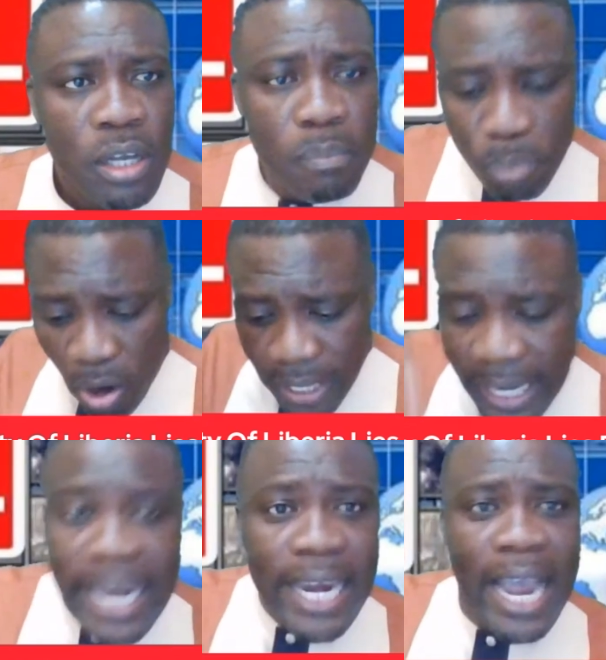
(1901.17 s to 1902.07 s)
But
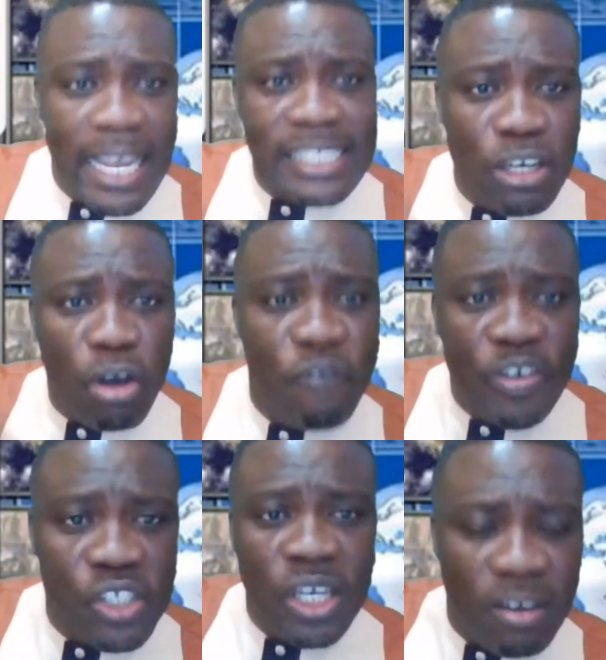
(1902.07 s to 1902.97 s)
he, as an
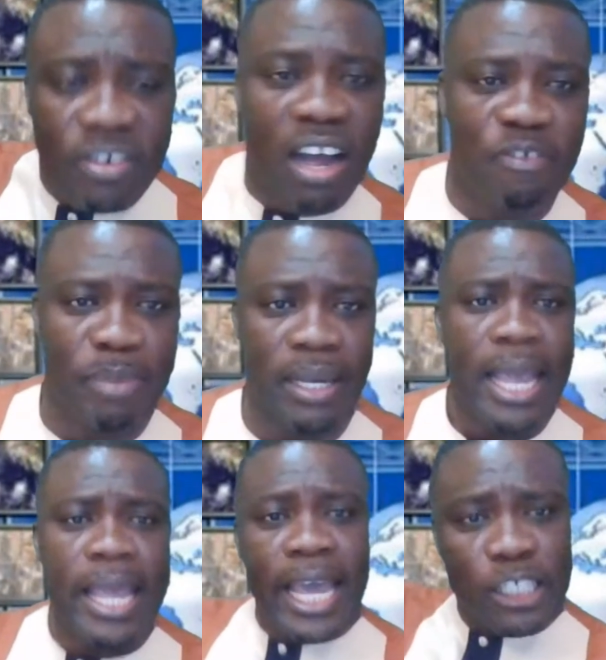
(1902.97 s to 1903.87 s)
official of government,
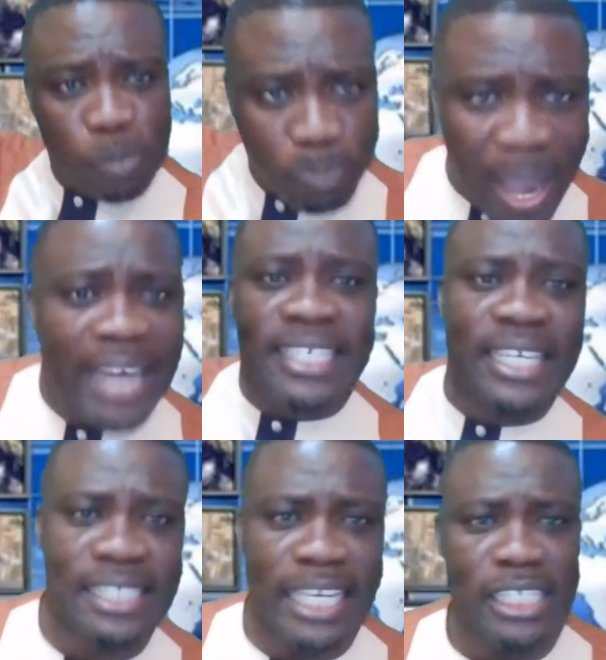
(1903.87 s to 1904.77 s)
his party
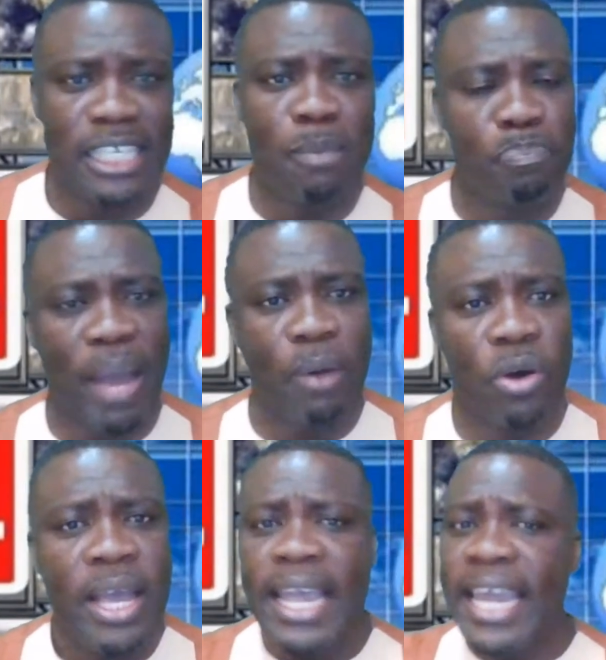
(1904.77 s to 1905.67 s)
is in power.
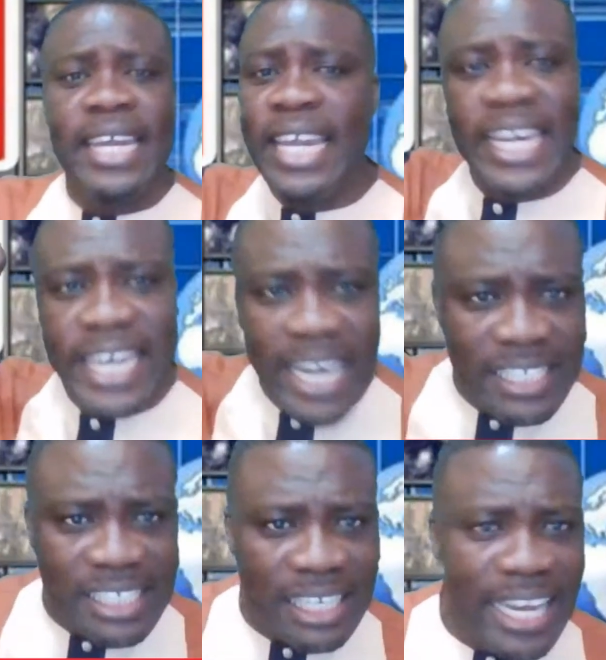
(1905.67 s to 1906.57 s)
And he
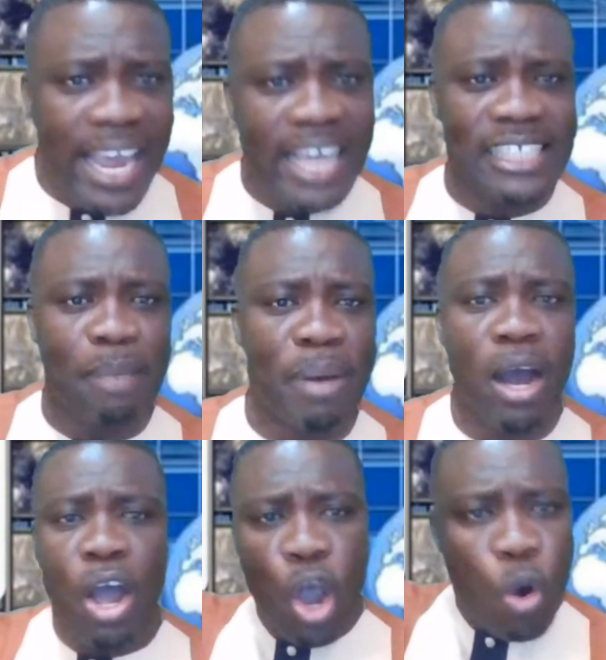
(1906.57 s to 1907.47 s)
cares less
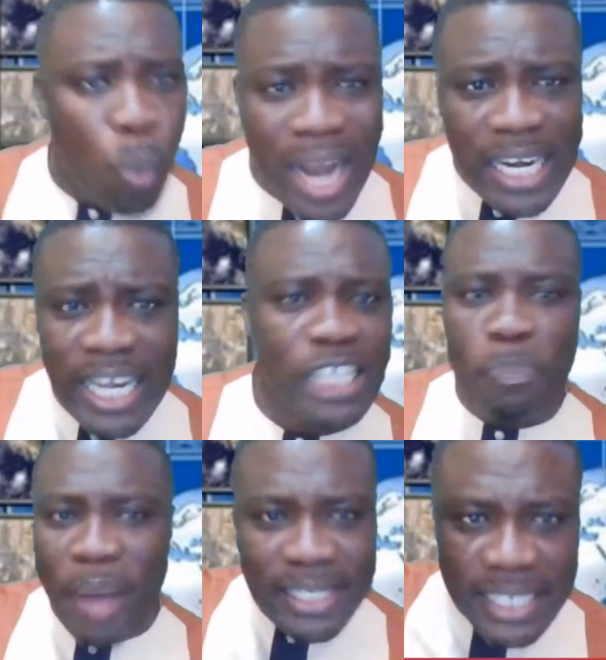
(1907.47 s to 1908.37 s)
about what his
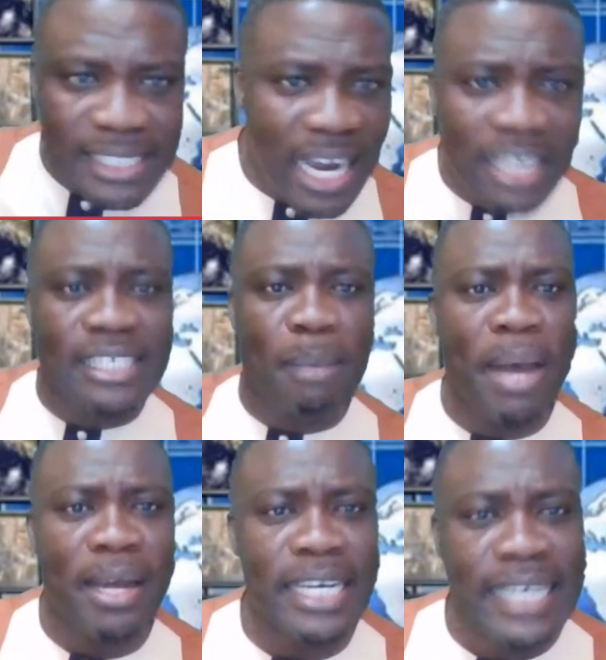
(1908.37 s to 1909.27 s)
party does
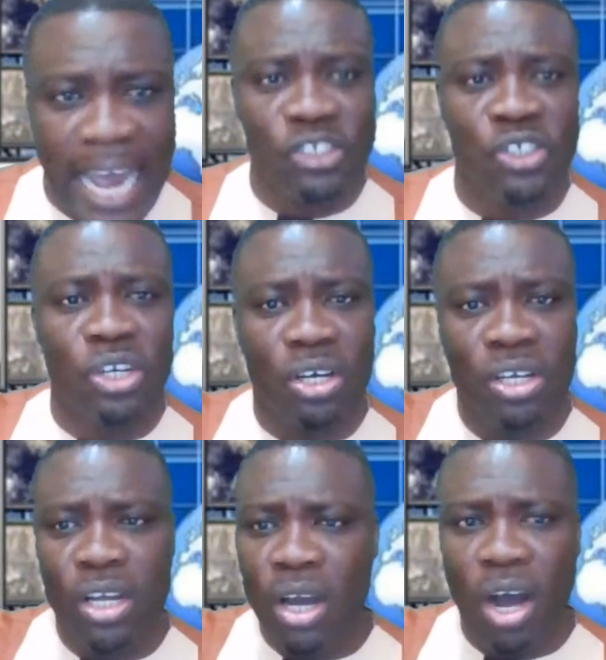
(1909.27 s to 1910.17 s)
about the national
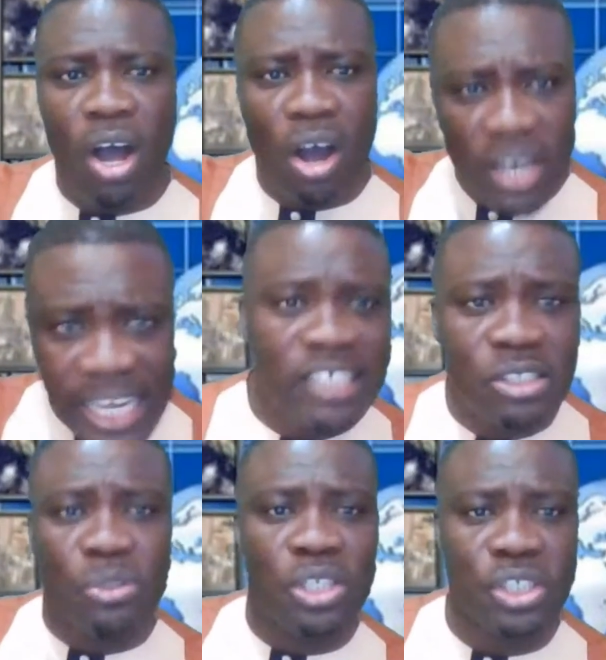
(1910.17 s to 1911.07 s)

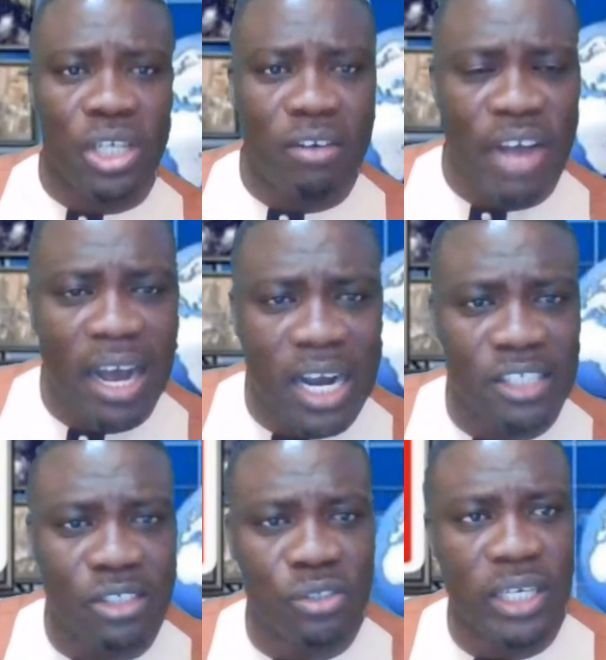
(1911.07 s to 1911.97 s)
institution of our
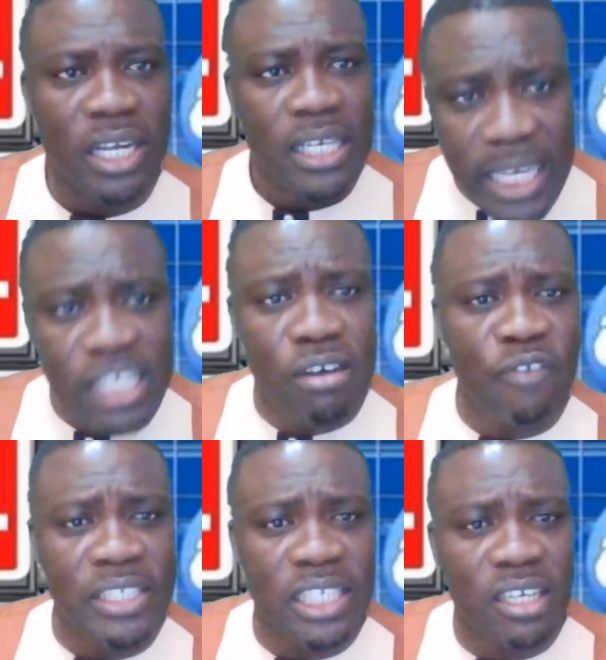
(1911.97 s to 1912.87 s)
country, the
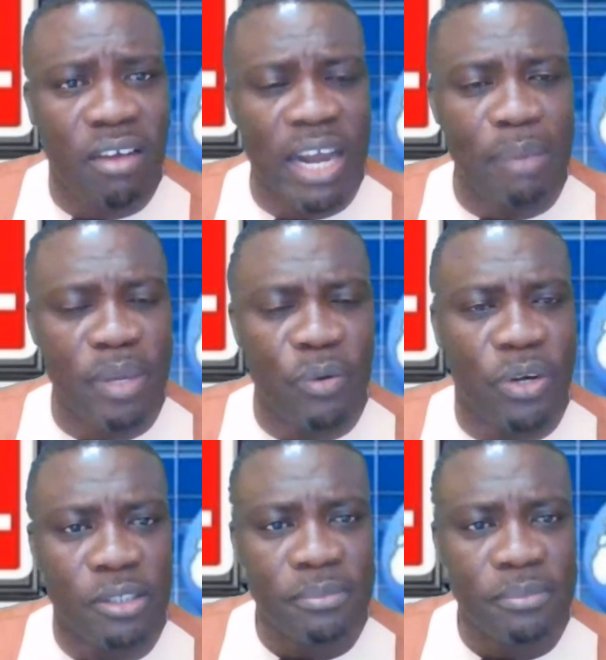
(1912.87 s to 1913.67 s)
University of Liberia.